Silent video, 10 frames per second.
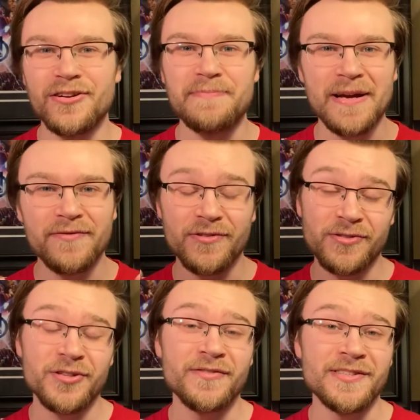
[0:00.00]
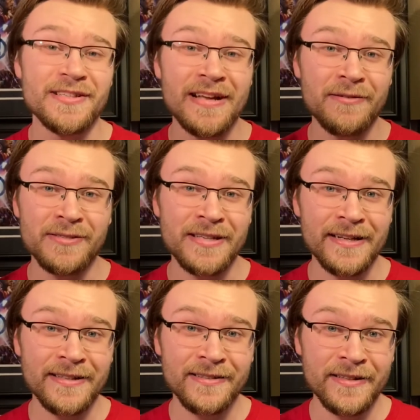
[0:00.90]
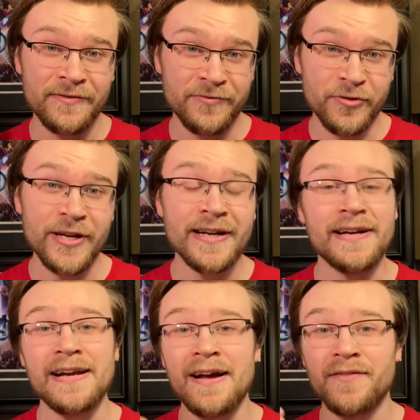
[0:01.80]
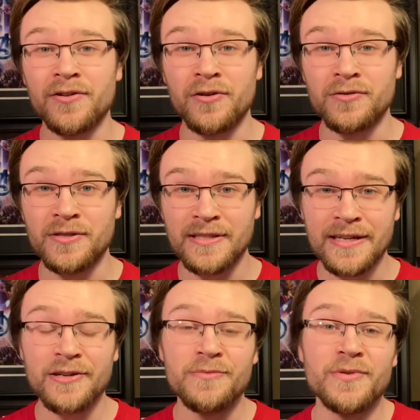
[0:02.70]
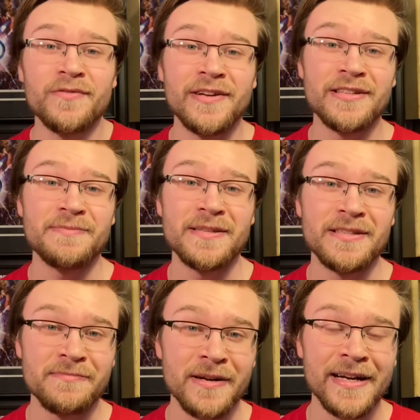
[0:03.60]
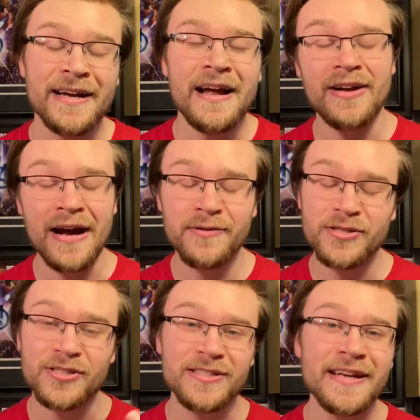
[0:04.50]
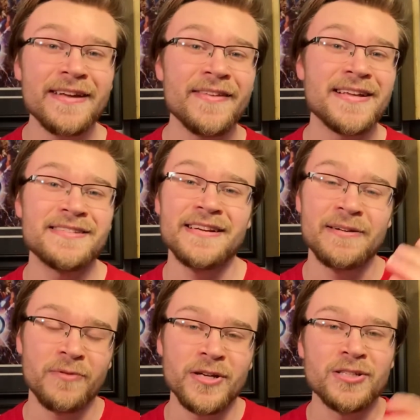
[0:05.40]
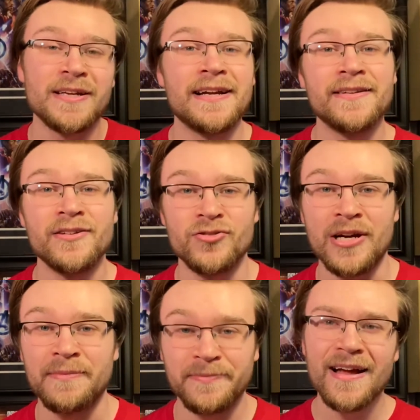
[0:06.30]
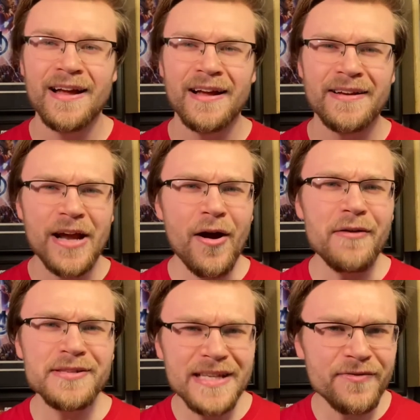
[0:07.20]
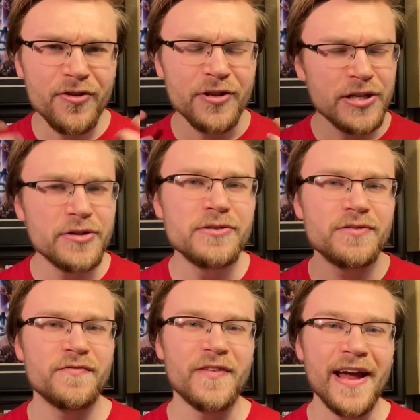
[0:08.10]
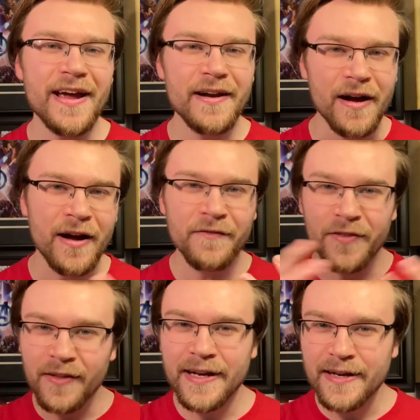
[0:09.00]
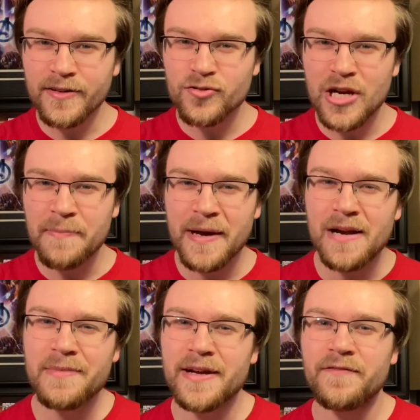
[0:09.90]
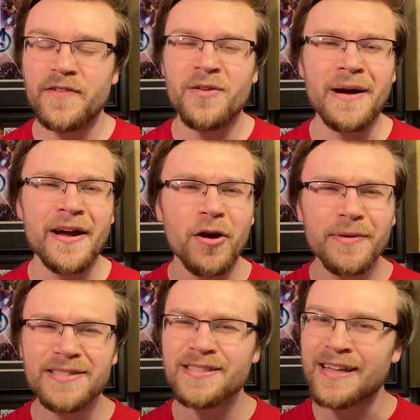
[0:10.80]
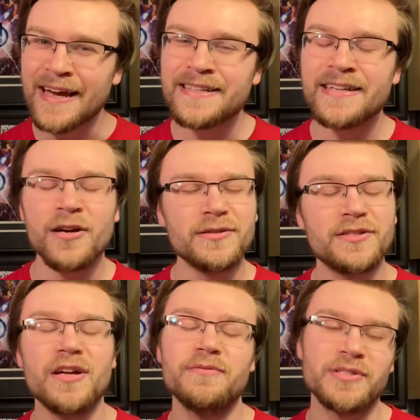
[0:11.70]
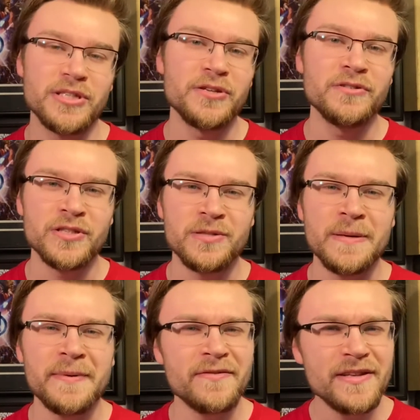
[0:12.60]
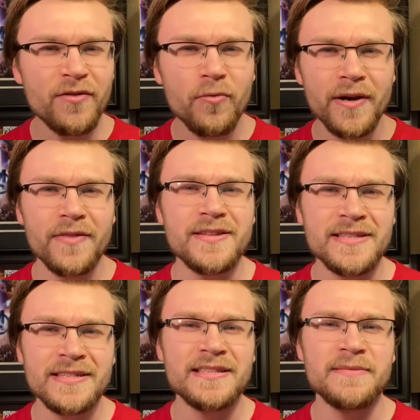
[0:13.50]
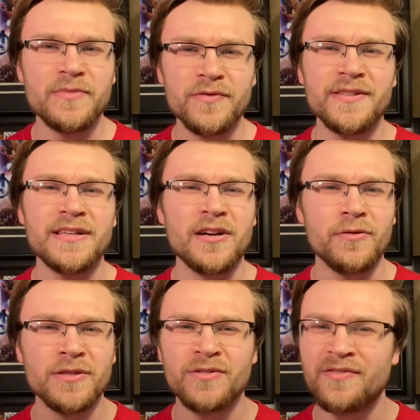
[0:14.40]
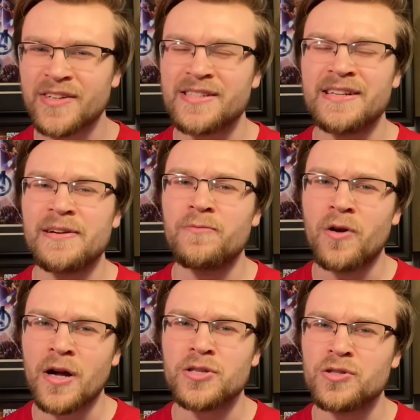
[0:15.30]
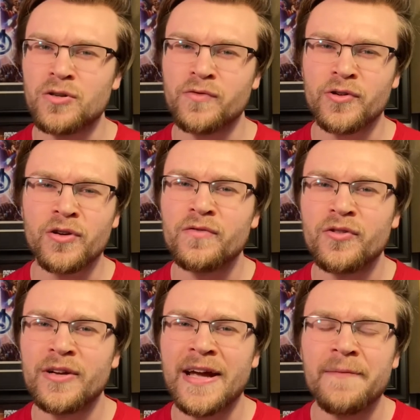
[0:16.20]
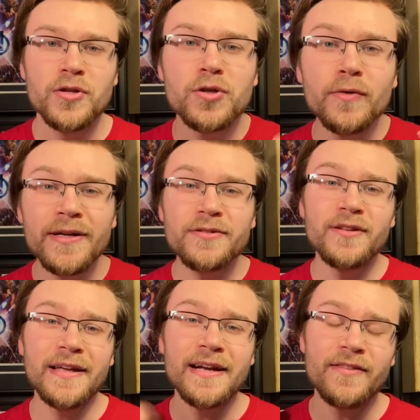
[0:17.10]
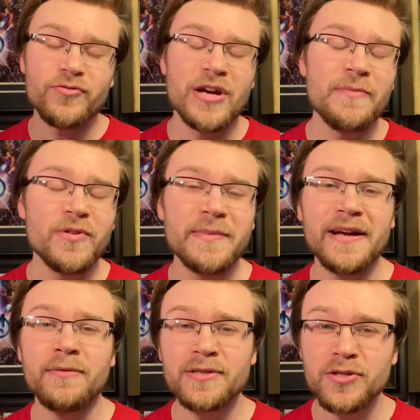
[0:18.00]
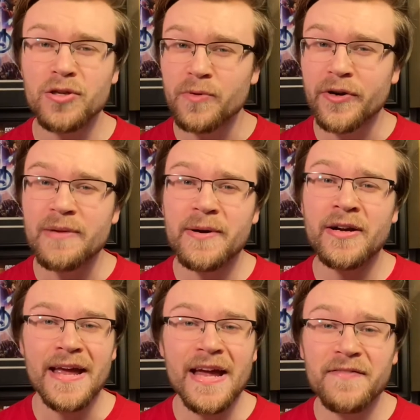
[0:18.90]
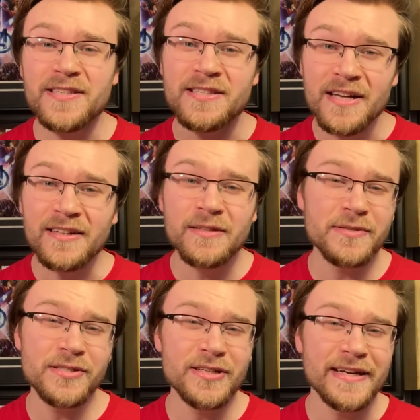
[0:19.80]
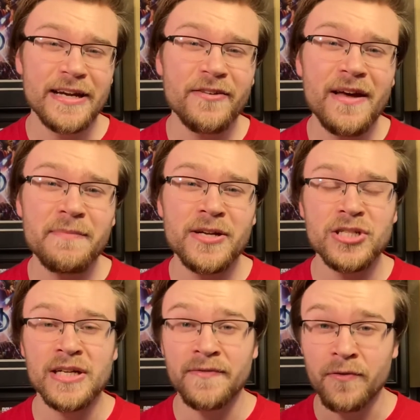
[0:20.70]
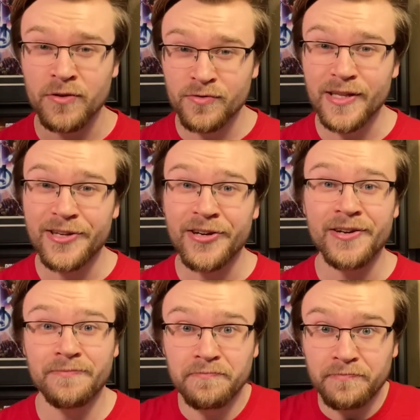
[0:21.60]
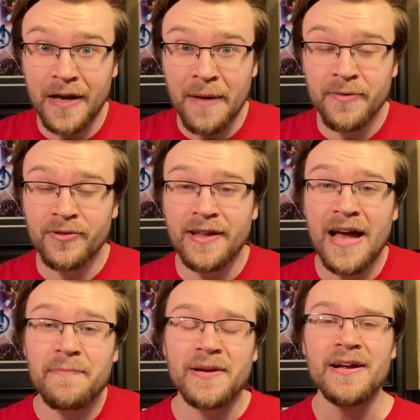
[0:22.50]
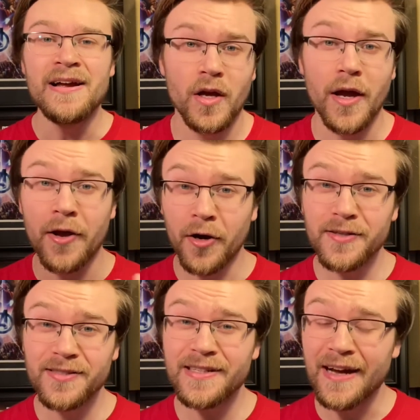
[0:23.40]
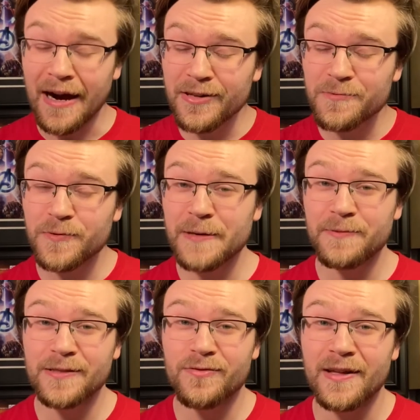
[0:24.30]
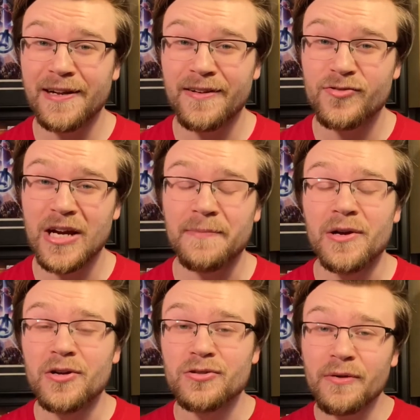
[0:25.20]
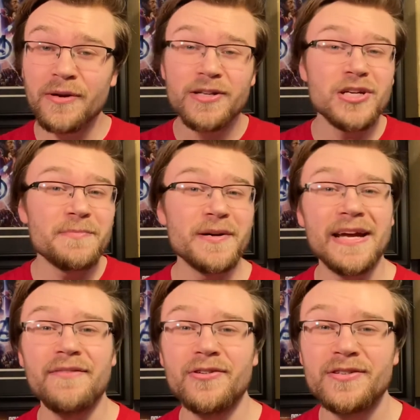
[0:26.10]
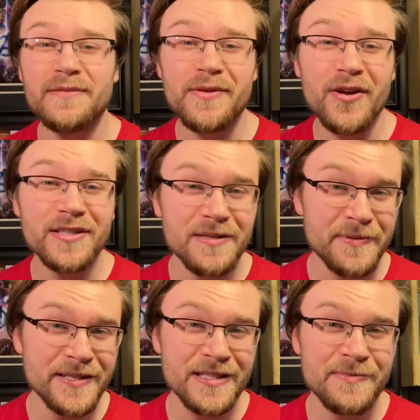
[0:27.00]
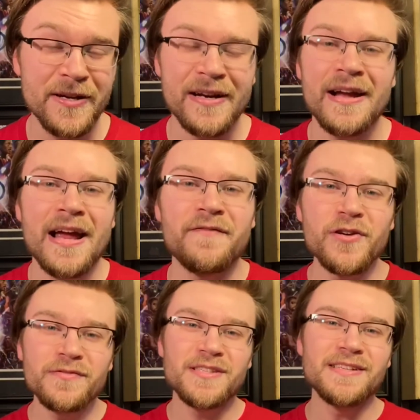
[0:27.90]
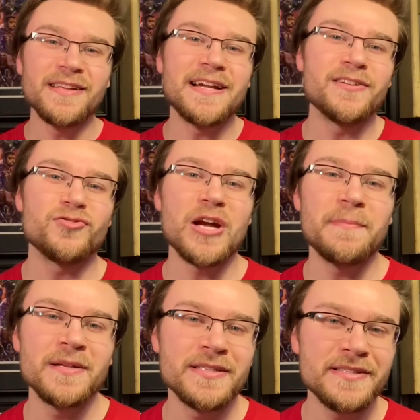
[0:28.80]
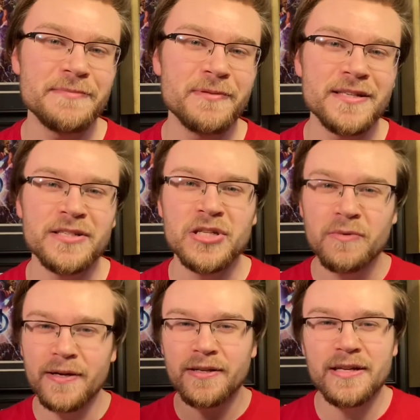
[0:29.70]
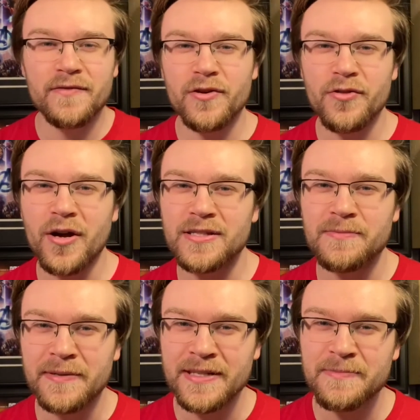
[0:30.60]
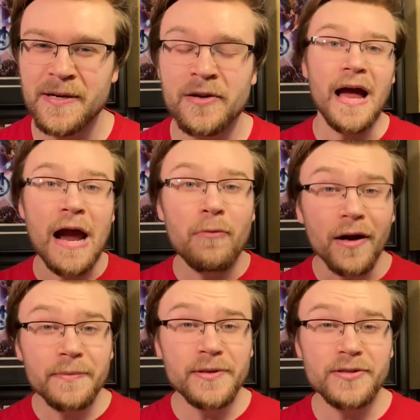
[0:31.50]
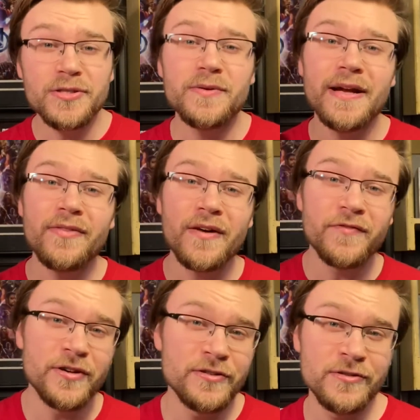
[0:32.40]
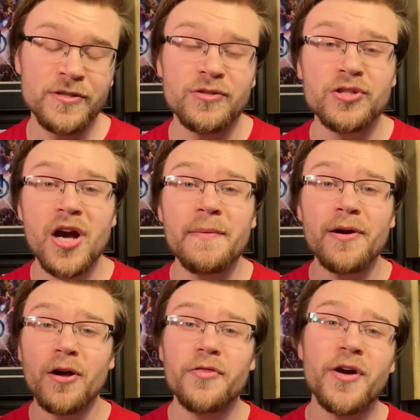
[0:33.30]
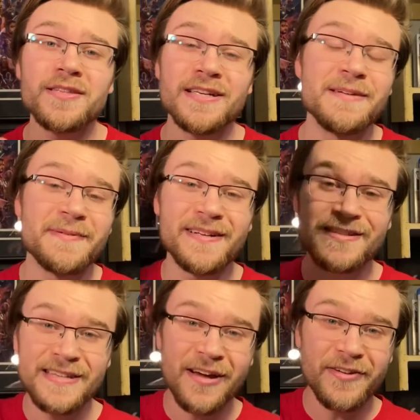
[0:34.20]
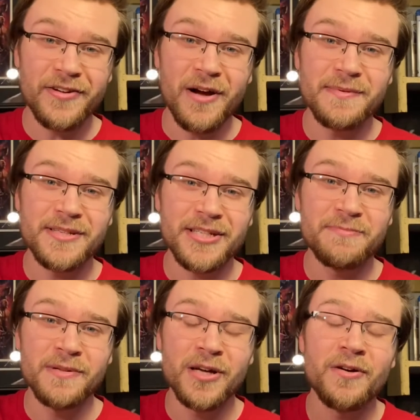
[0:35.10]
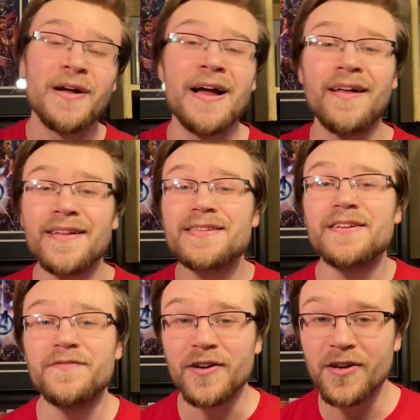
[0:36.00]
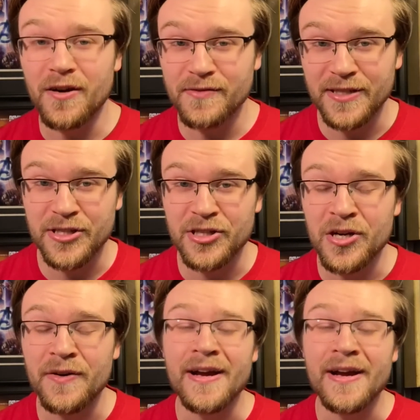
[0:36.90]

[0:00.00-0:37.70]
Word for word: paid for the service and that was technically free and I didn't have to go see a new movie and spend some money, I would just stay in last night and watch Lady and the Tramp. Now, I was never a huge fan of the Lady and the Tramp animated film. I always liked it. I always thought it was cute and sweet, but it was never one of the Disney movies that I always revisited and watched over and over again. So going into the Lady and the Tramp remake, I wasn't too worried about it. If it sucked, I wasn't going to care that much, and if it was really good, I'd be really happy. And honestly, I was pretty pleased with Lady and the Tramp, so I wanted to jump on camera and give my thoughts and opinions about it. If you've seen Lady and the Tramp on Disney Plus and you wanted to give your thoughts and opinions about it, I welcome you to do so and I'd love for you to do so. Just comment all your thoughts and opinions down in the comment section below and let's get a fun conversation going.